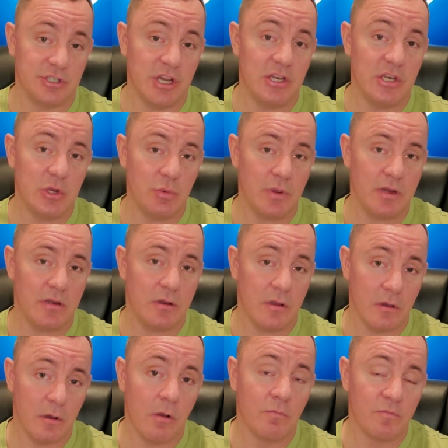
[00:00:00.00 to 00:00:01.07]
genuine
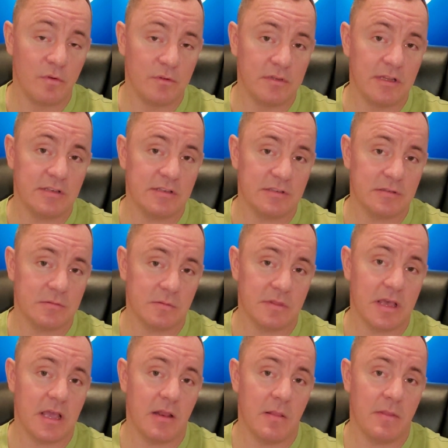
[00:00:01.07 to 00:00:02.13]
hopefulness
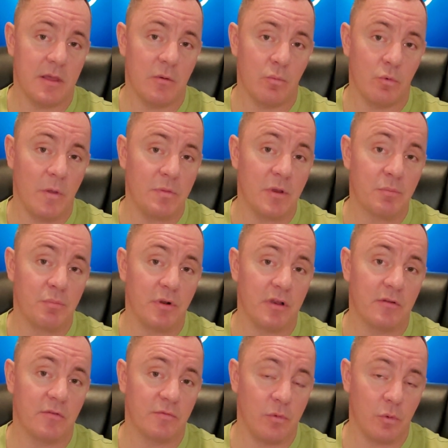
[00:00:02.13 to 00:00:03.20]
that what they're
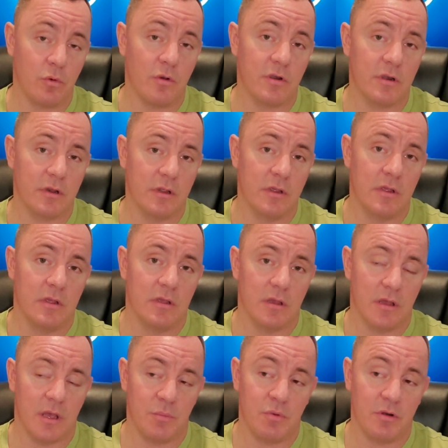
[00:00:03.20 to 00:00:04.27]
putting
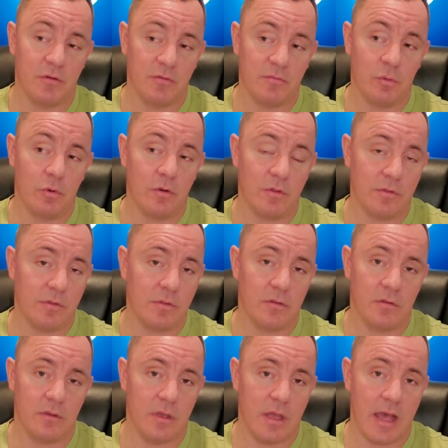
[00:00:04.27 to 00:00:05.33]
forth
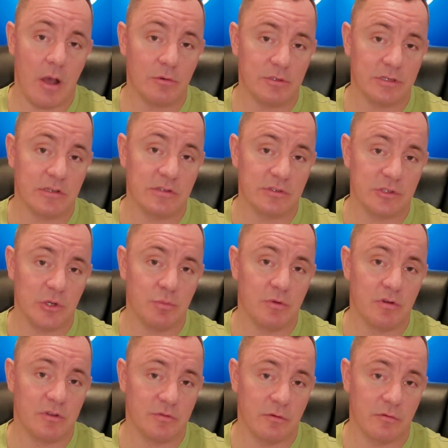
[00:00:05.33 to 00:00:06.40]
out to
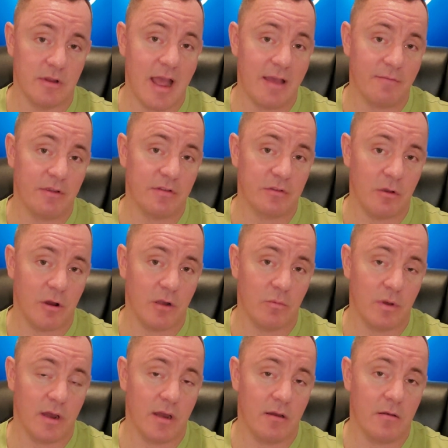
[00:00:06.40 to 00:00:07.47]
consumers for graphics
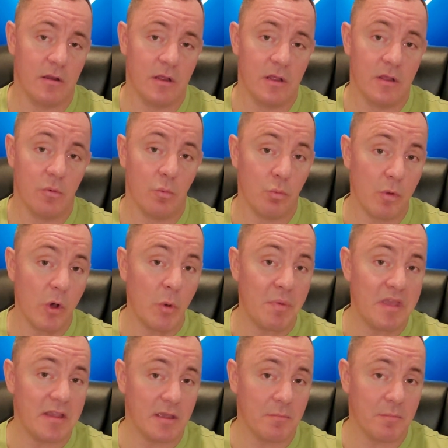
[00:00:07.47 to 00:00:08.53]
hardware
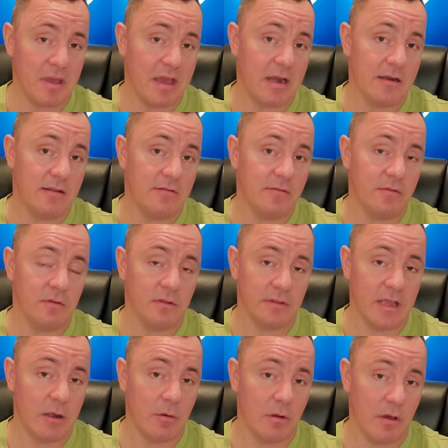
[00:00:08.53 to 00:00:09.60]
will be competitive
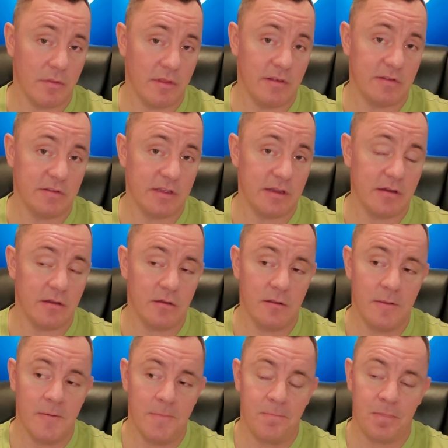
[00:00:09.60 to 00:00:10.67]
later on this
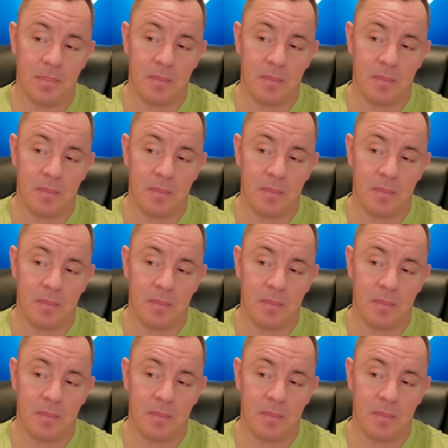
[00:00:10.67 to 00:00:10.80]
year.